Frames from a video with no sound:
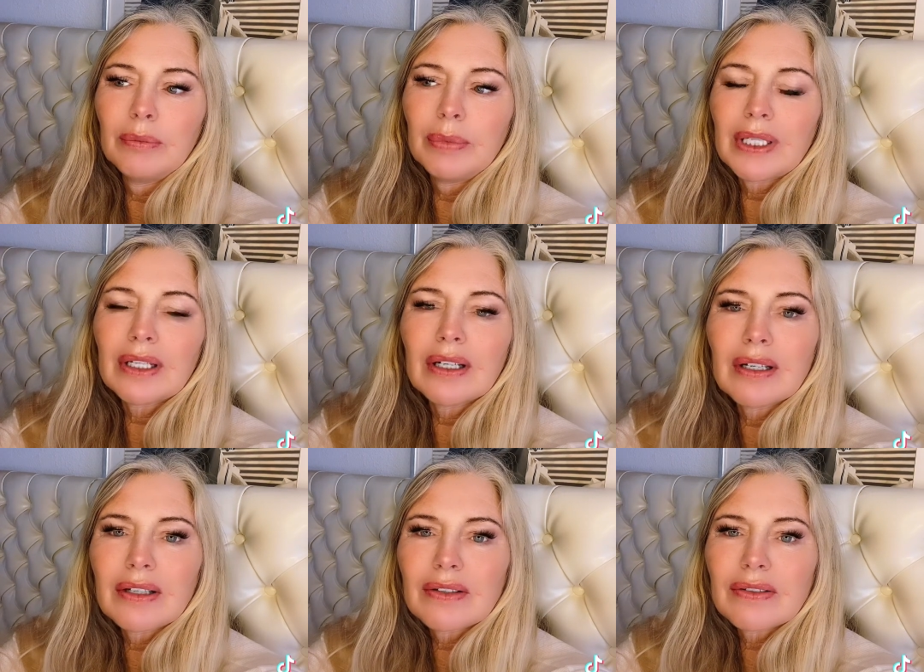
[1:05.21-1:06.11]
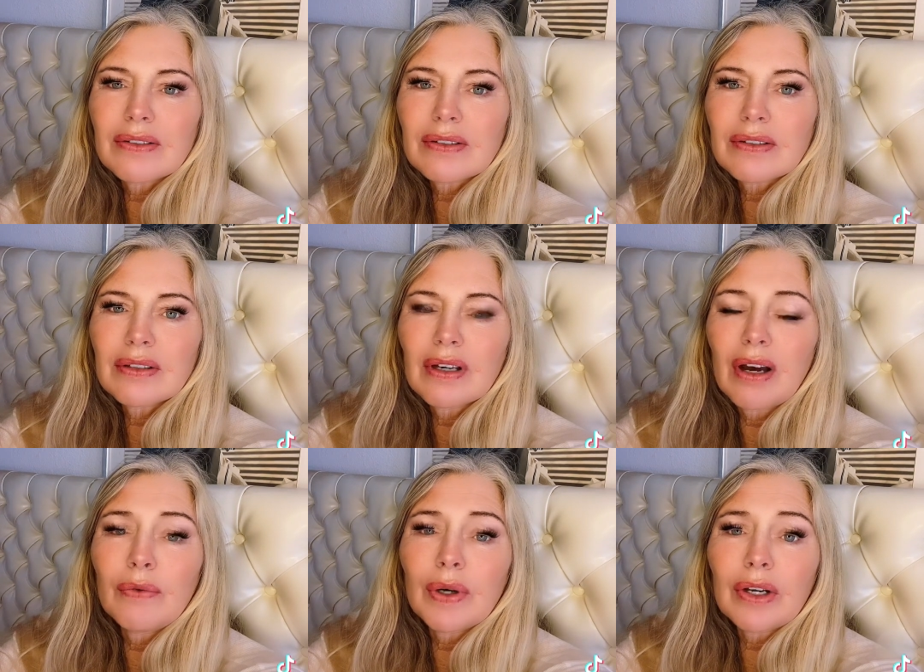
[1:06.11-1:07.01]
because
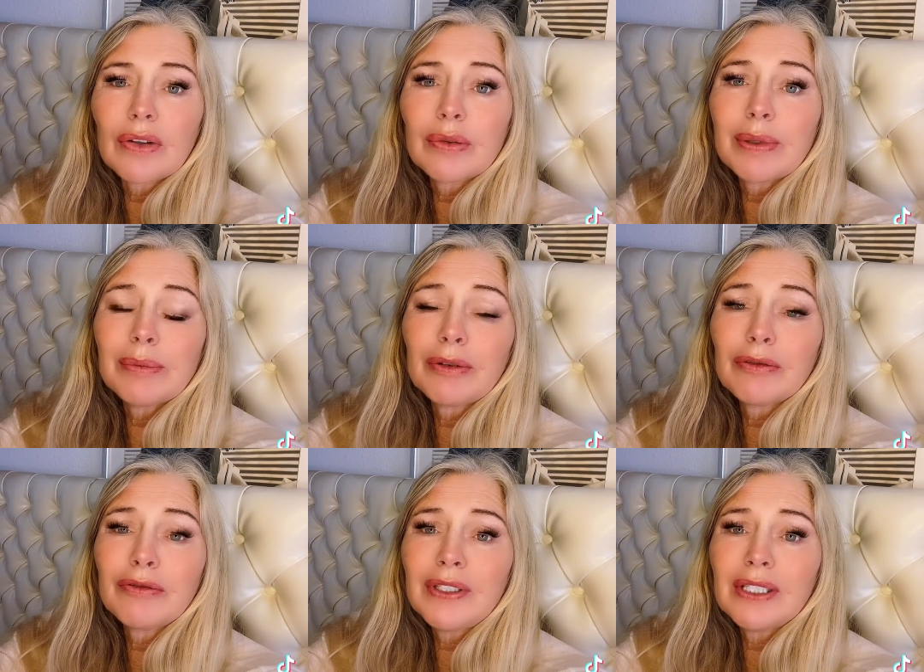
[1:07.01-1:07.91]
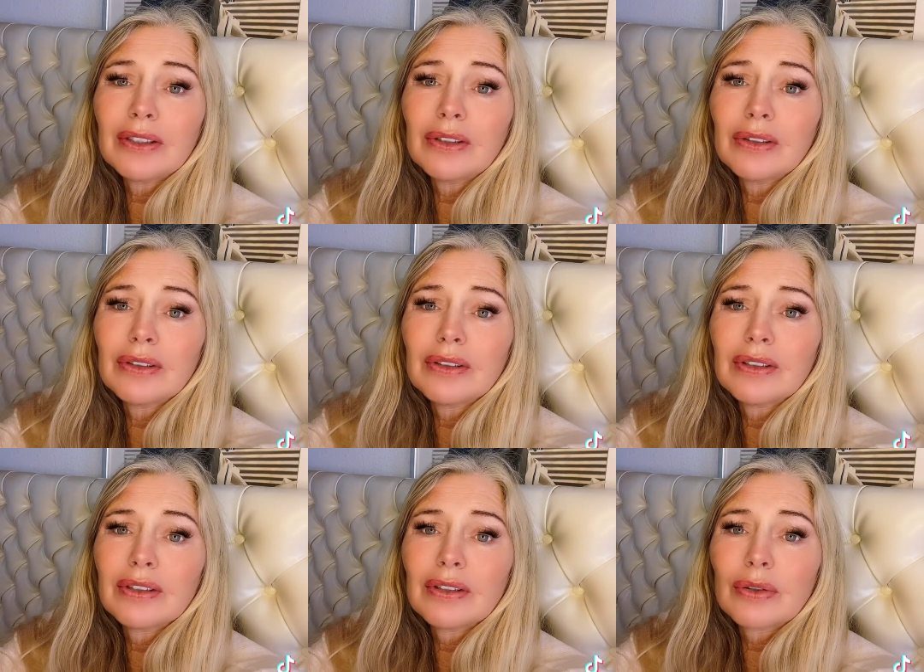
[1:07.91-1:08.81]
of what other people feel
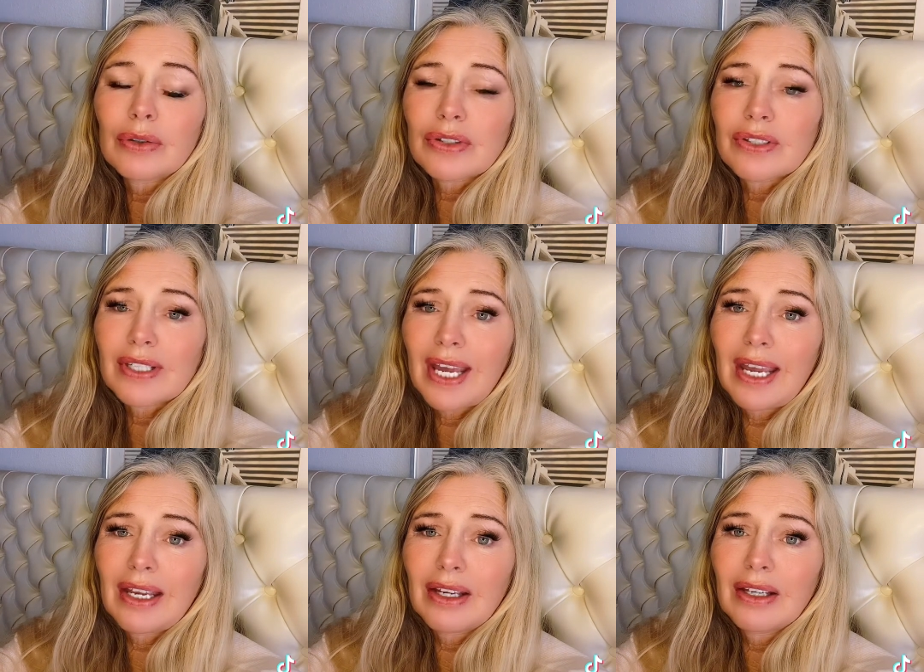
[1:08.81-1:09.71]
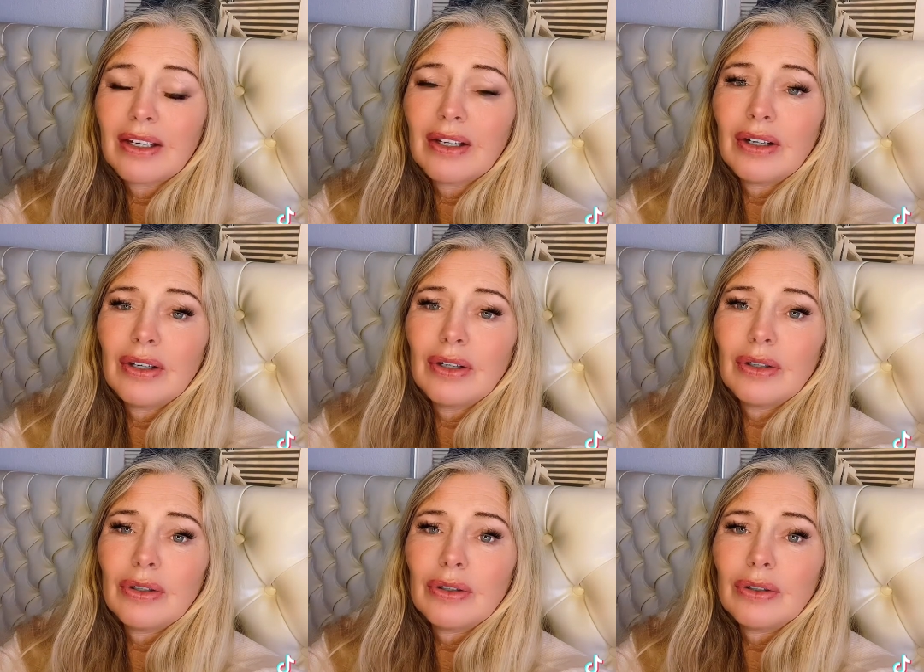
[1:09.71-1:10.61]
or say
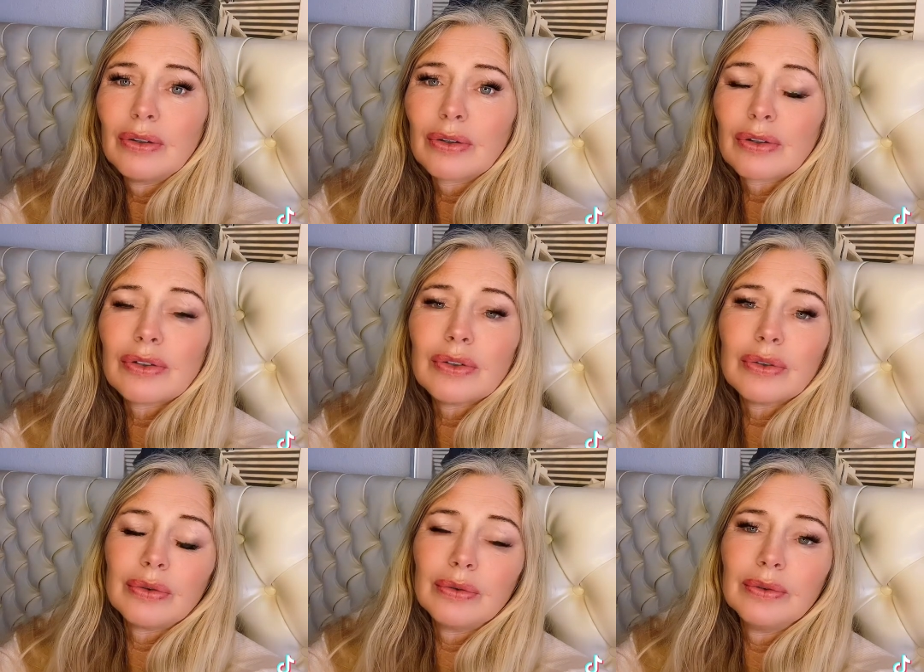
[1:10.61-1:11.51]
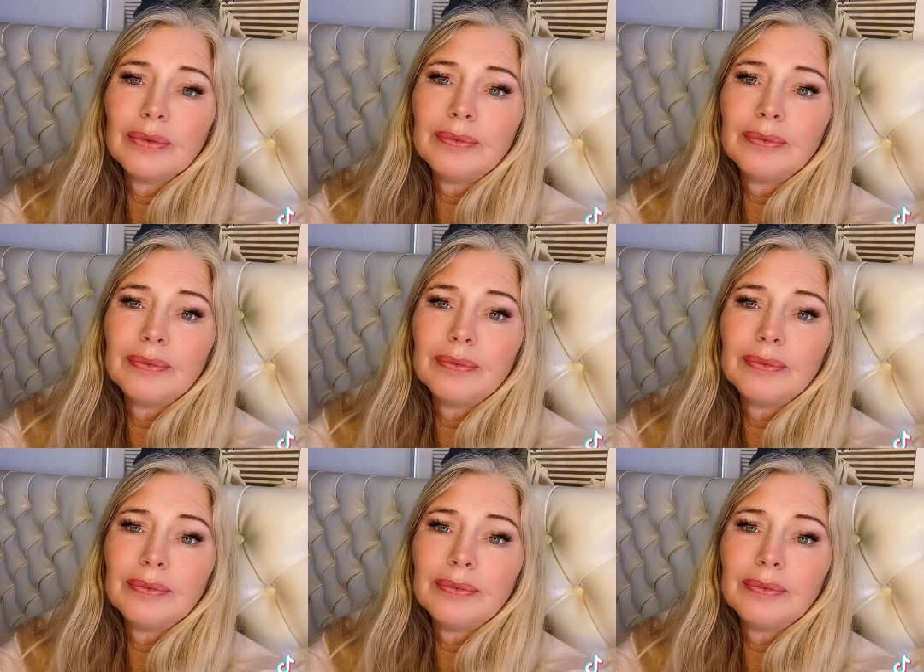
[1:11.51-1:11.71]
or do.